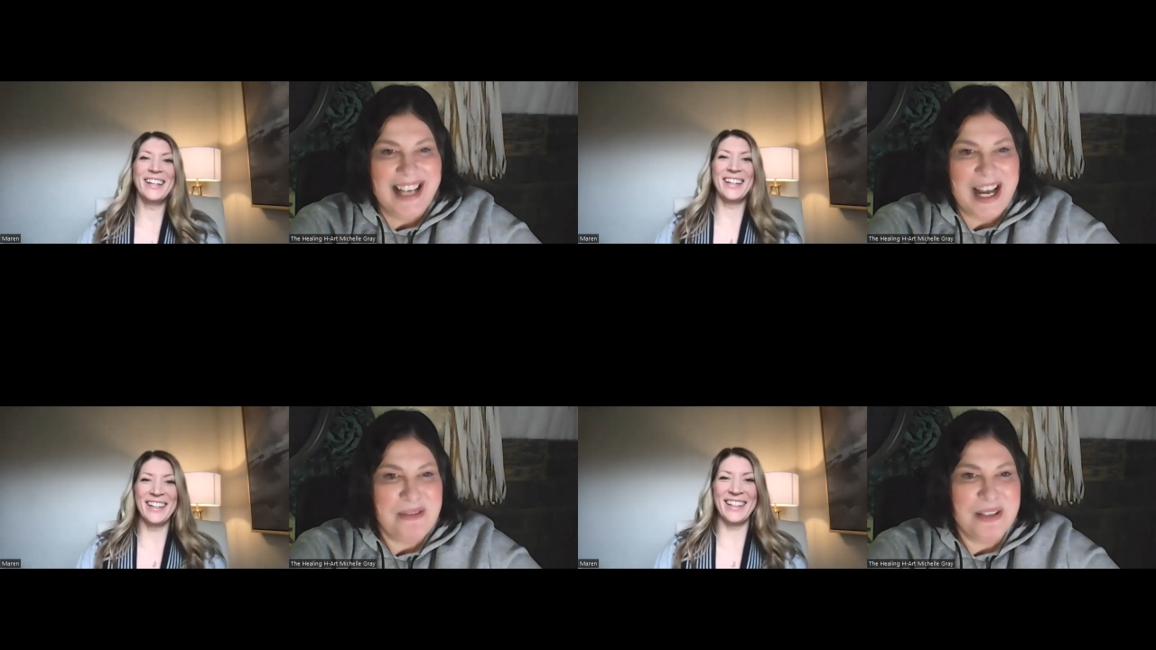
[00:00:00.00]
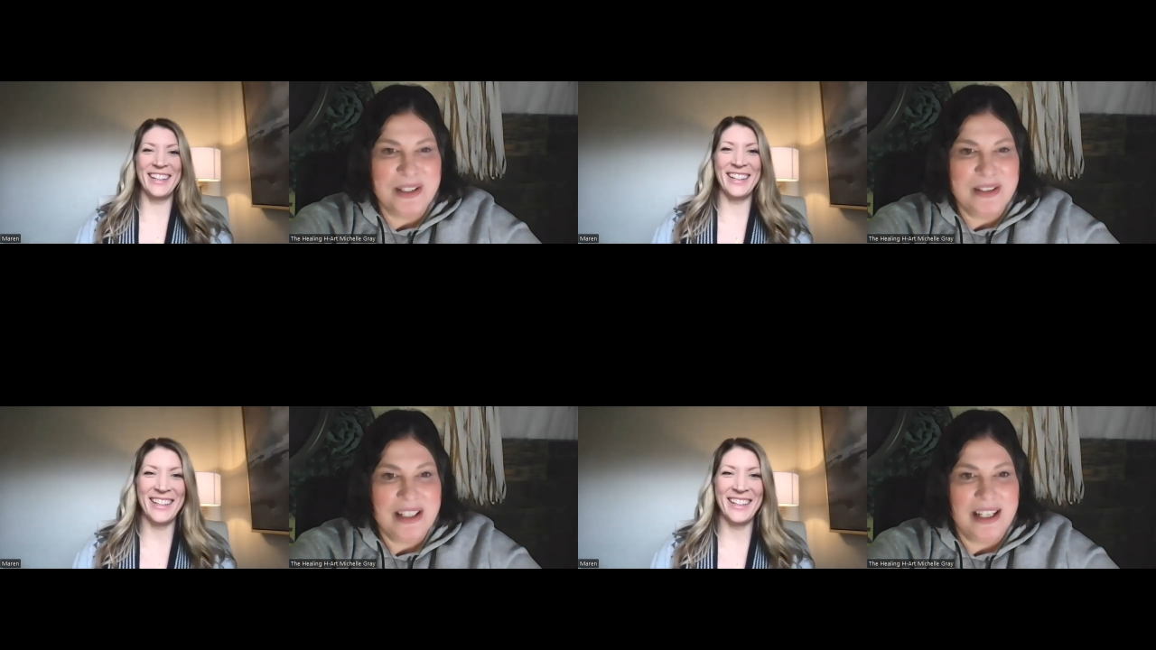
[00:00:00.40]

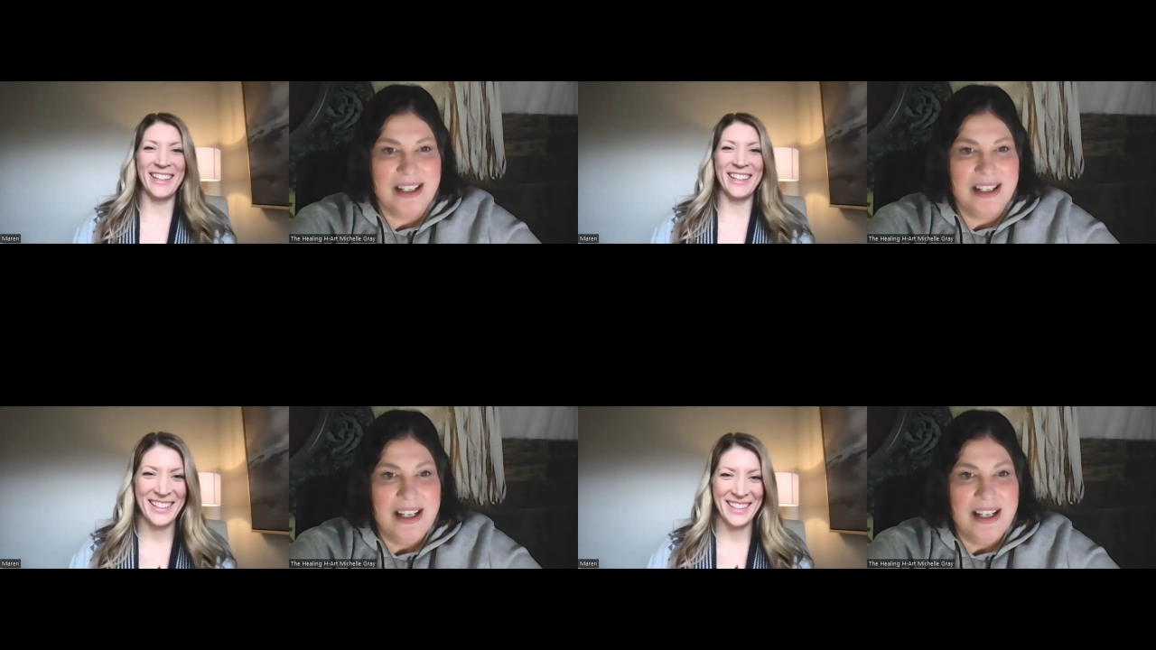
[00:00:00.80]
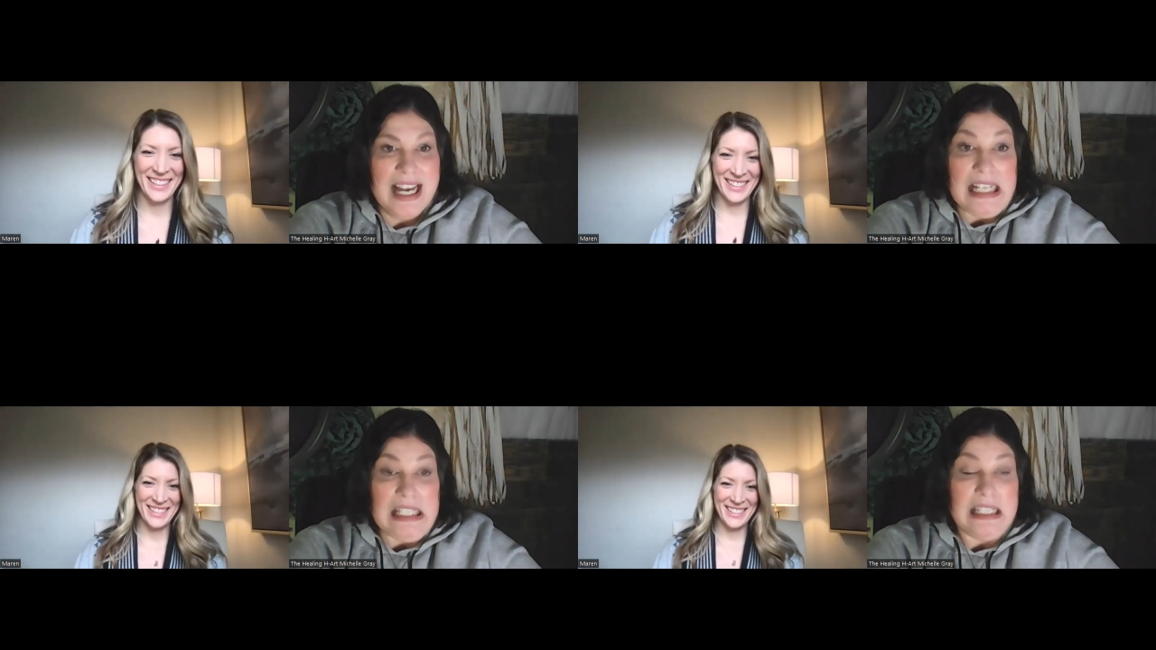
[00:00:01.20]
Speaker 1: Absolutely.
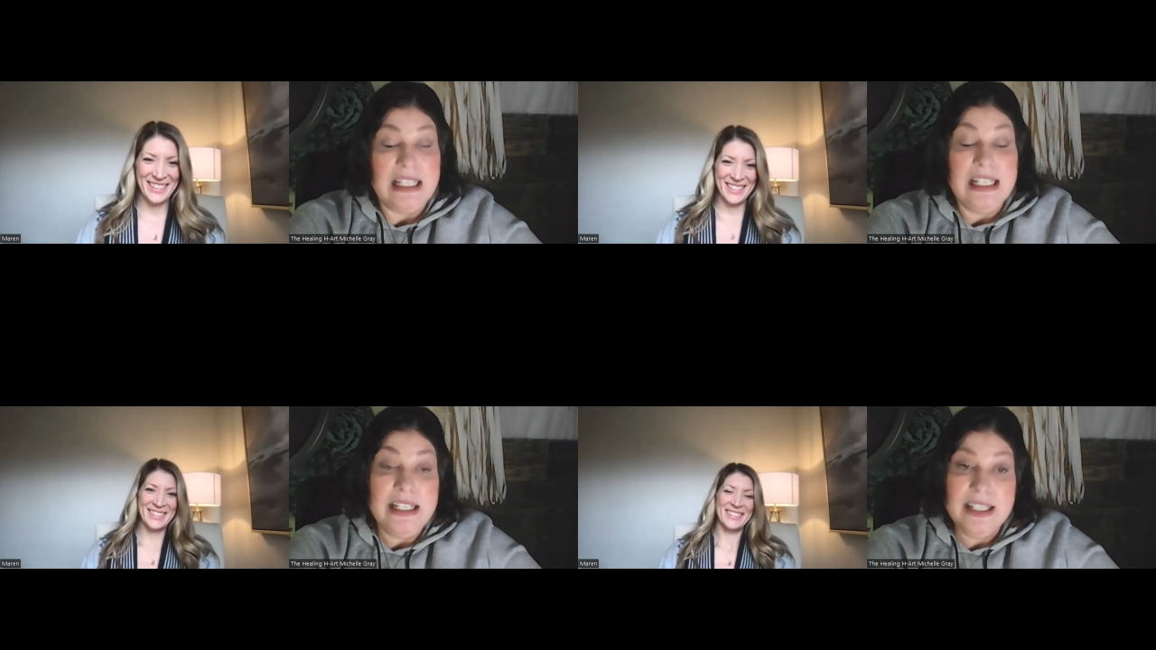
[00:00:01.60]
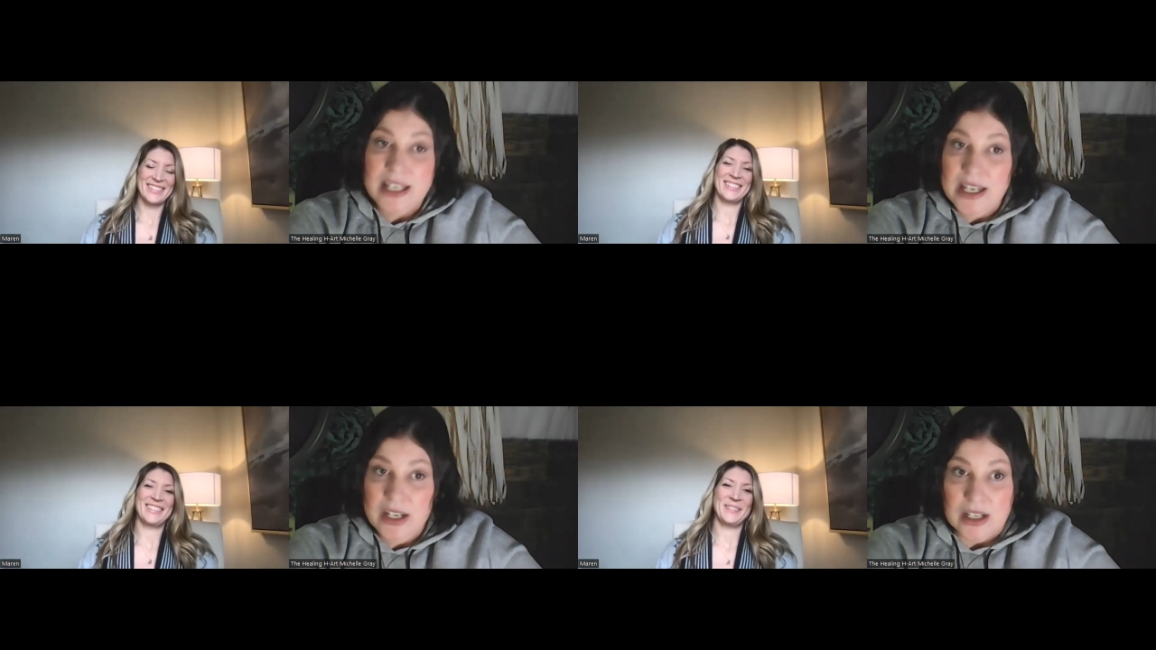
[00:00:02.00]
And this
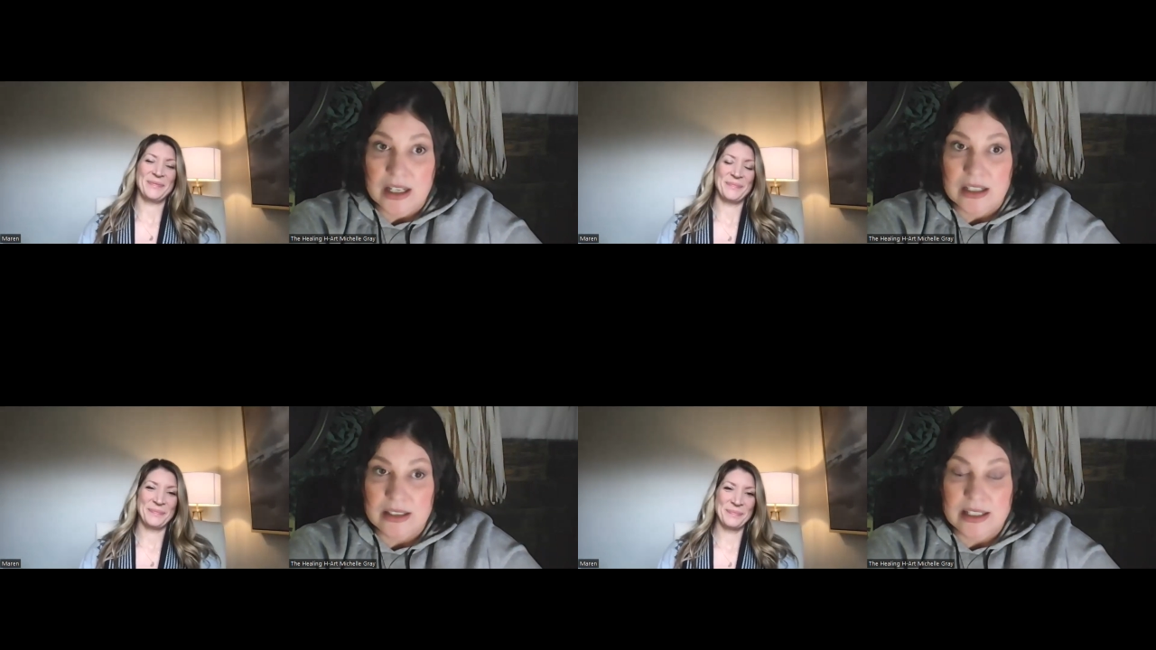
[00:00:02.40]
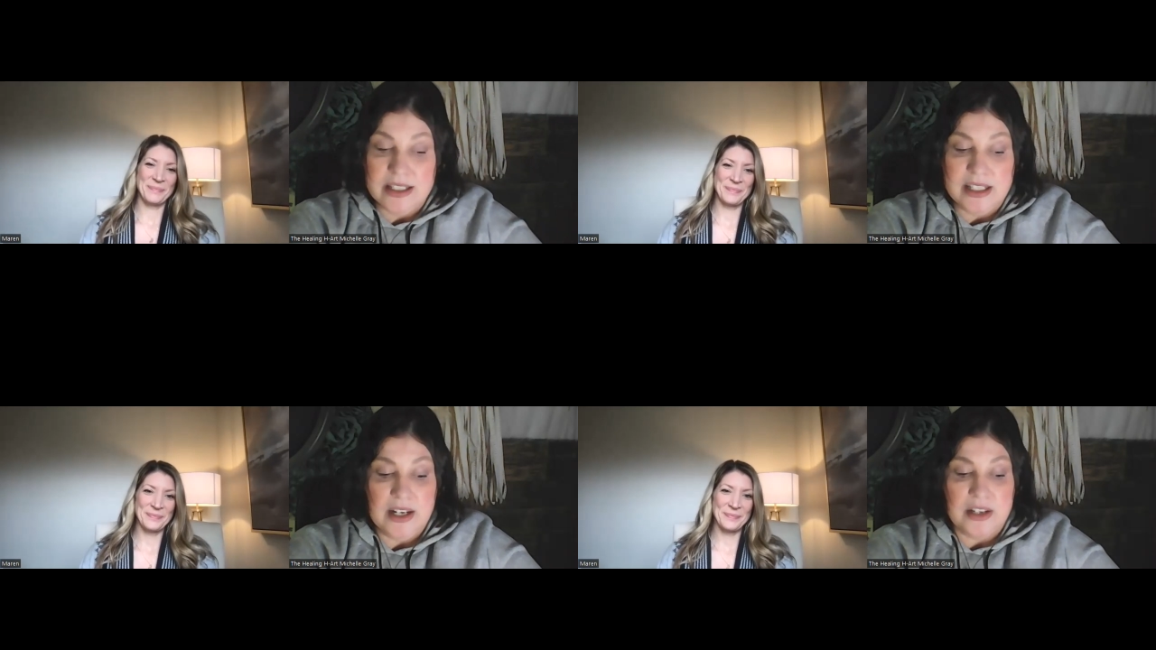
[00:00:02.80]
year, this
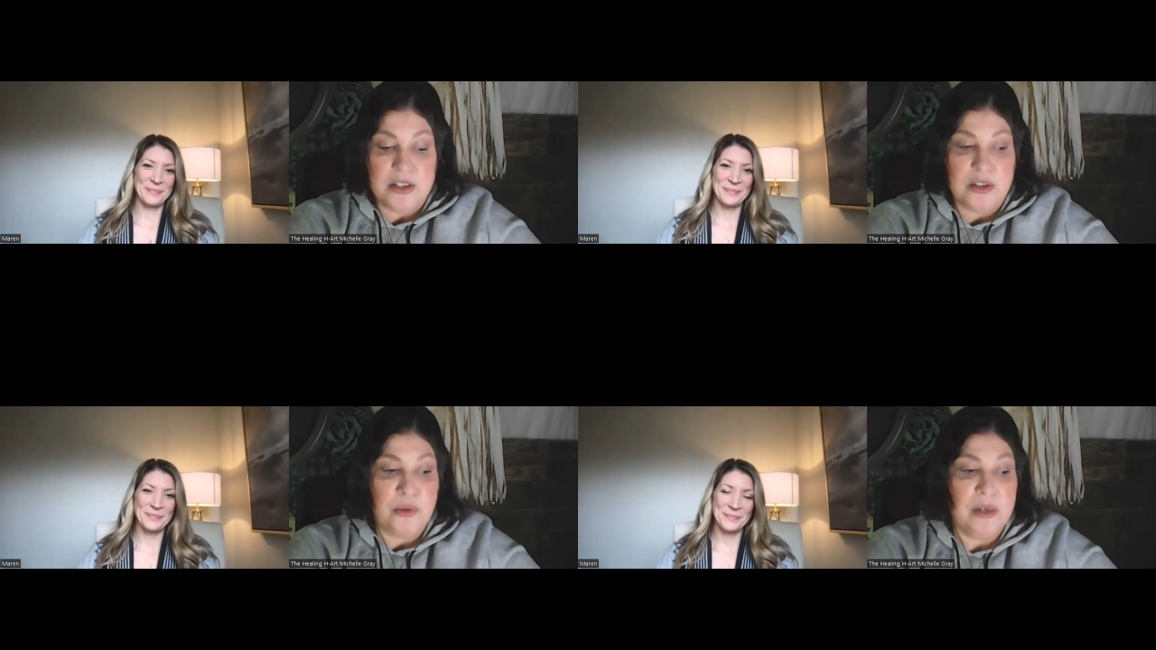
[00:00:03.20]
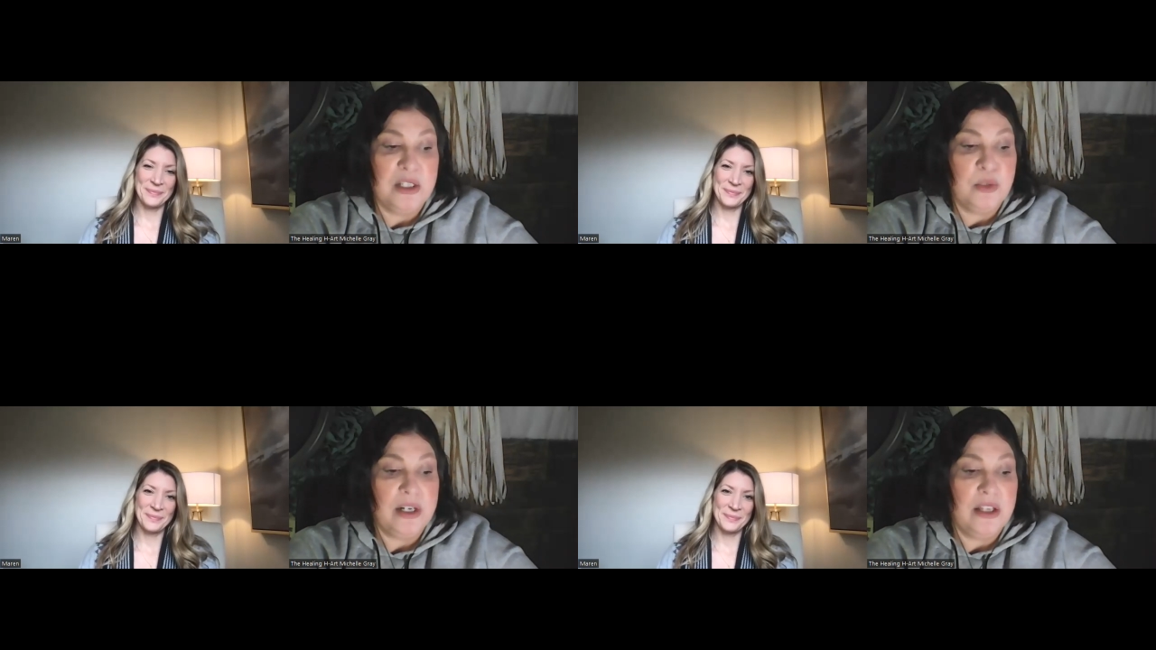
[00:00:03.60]
year, so
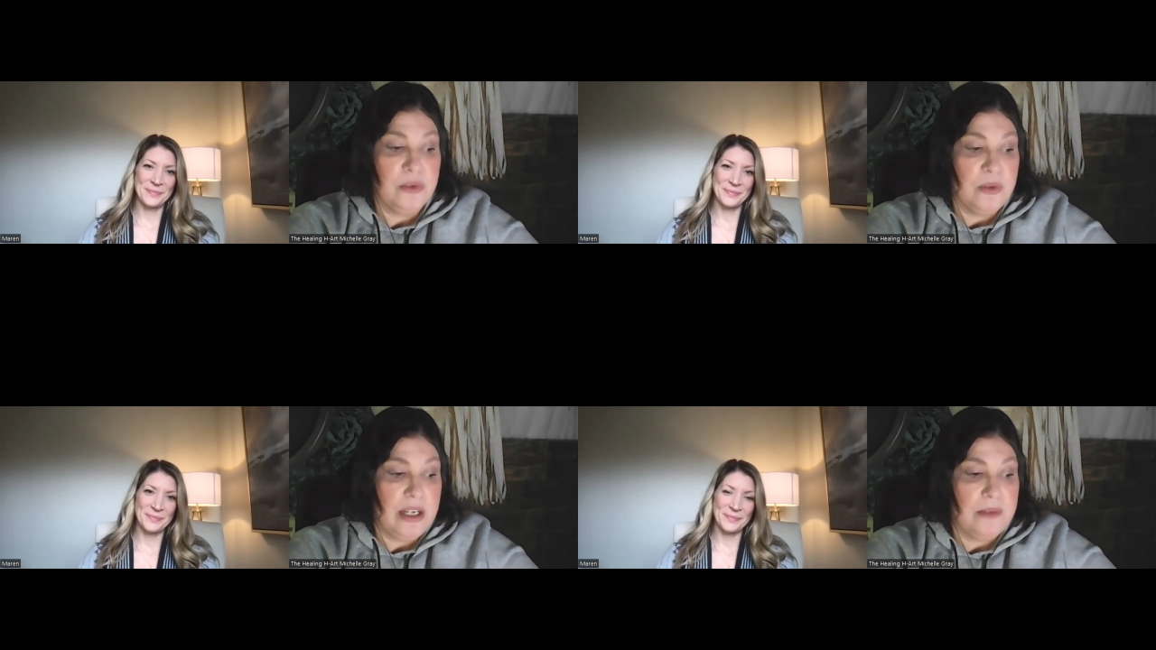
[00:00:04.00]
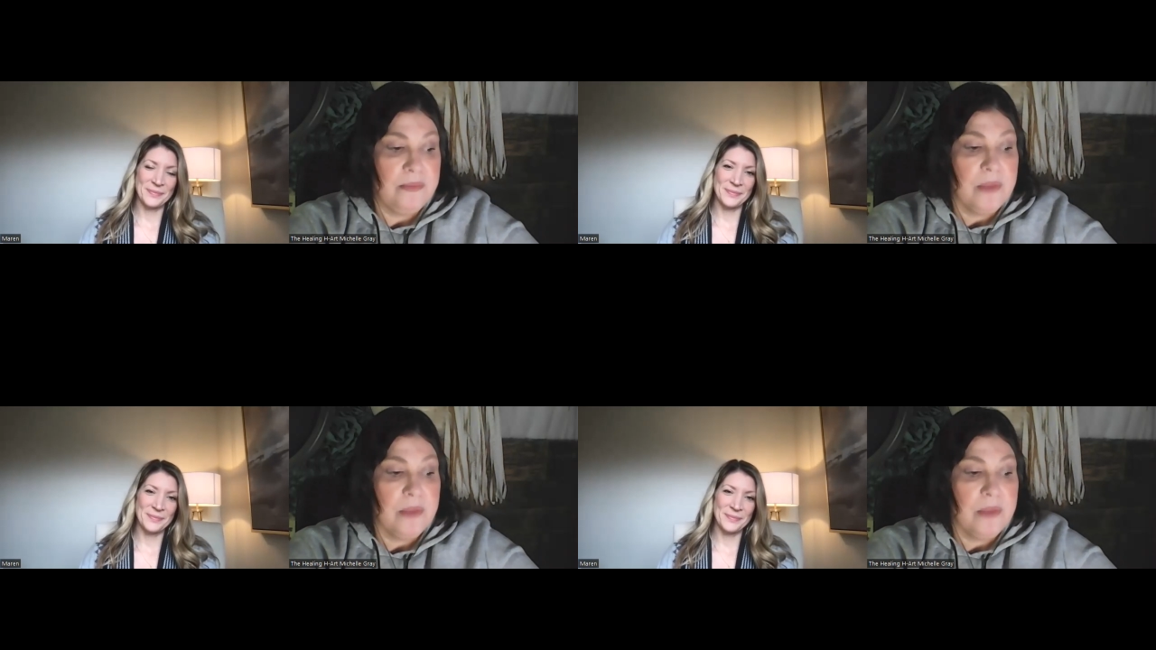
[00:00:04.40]
2023,